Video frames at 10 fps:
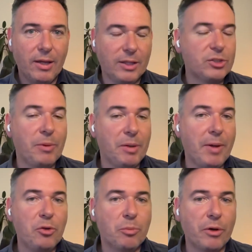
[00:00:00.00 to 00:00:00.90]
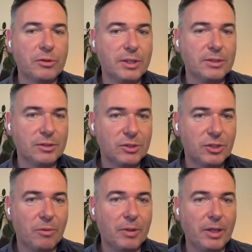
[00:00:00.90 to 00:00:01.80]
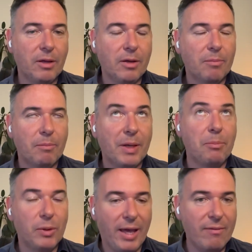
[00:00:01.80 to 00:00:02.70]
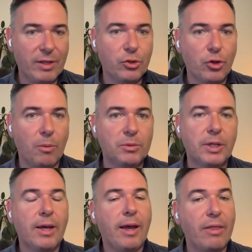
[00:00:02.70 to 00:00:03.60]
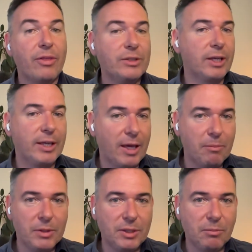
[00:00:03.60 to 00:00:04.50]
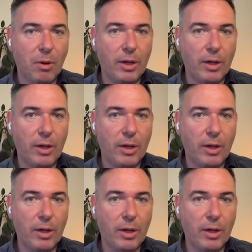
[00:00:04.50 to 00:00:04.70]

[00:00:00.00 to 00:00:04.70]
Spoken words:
There's so many manual processes and so many people-heavy jobs and things that can get missed in